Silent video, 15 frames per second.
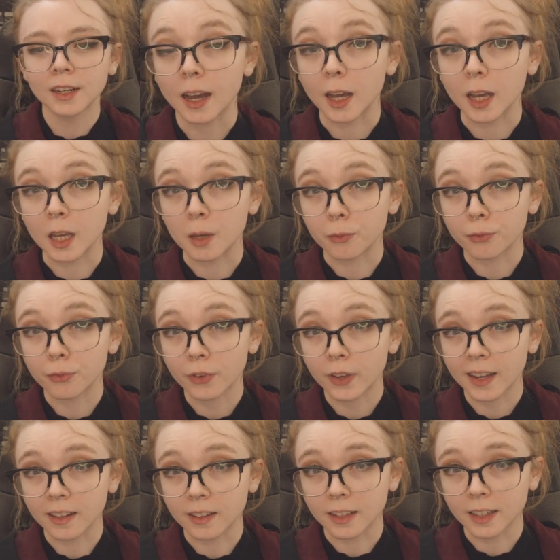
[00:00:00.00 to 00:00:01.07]
I am
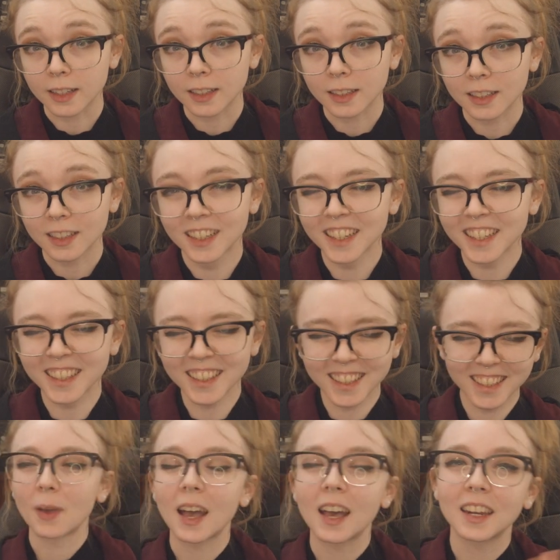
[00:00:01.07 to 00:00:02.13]
failing.
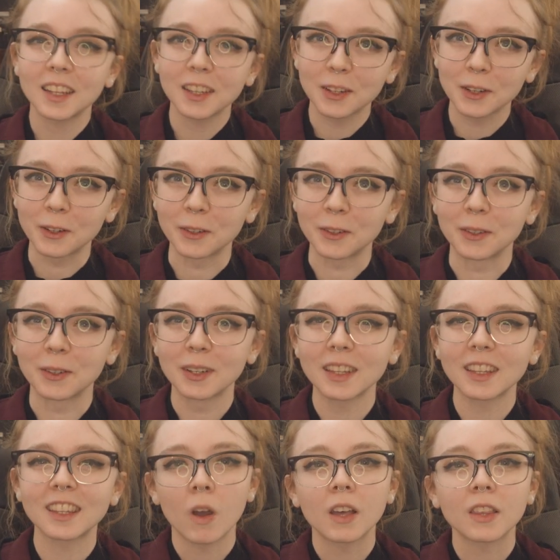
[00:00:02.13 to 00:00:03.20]
Anywho,